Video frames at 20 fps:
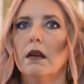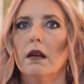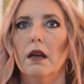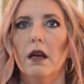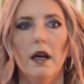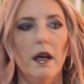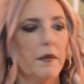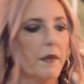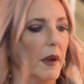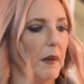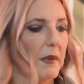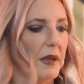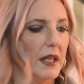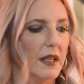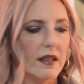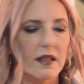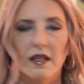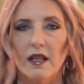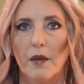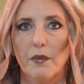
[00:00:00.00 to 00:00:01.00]
maybe
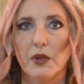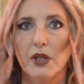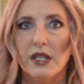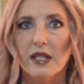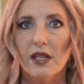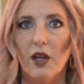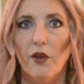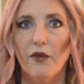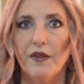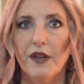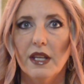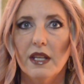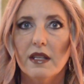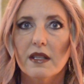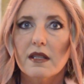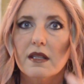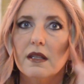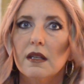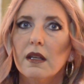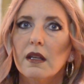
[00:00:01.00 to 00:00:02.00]
a couple of
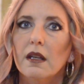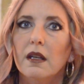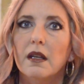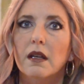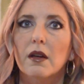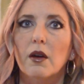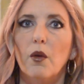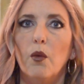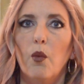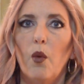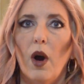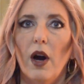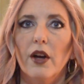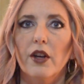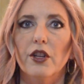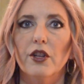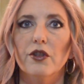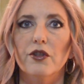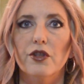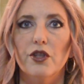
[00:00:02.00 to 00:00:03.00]
selfies
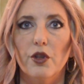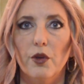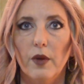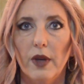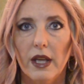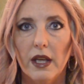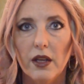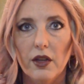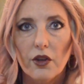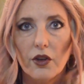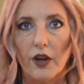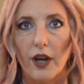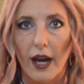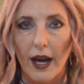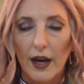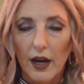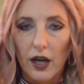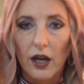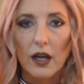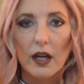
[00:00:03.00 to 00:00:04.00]
while you're doing your
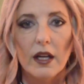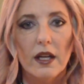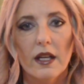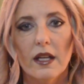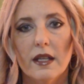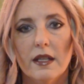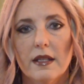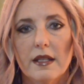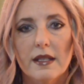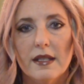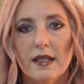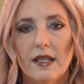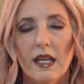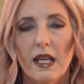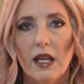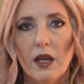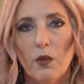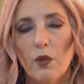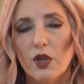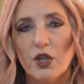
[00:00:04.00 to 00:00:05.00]
hair to
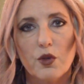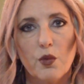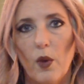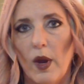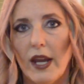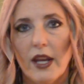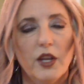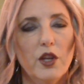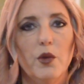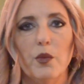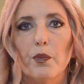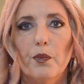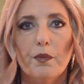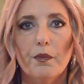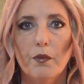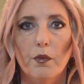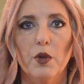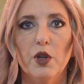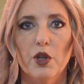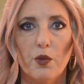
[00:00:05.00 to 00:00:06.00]
see which way you
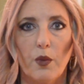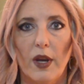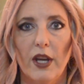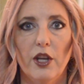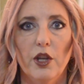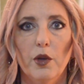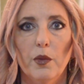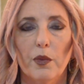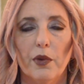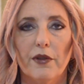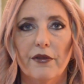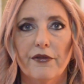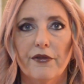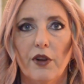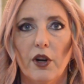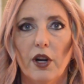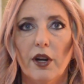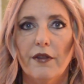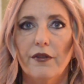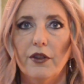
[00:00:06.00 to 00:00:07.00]

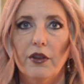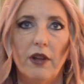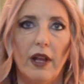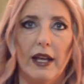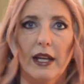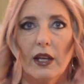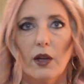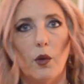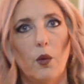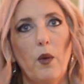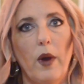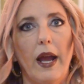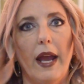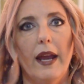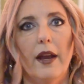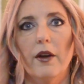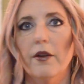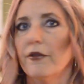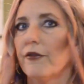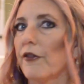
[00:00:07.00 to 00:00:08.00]
prefer, if you like it
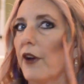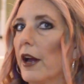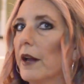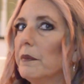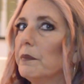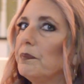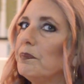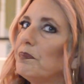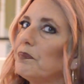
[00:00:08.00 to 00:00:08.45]
away or front.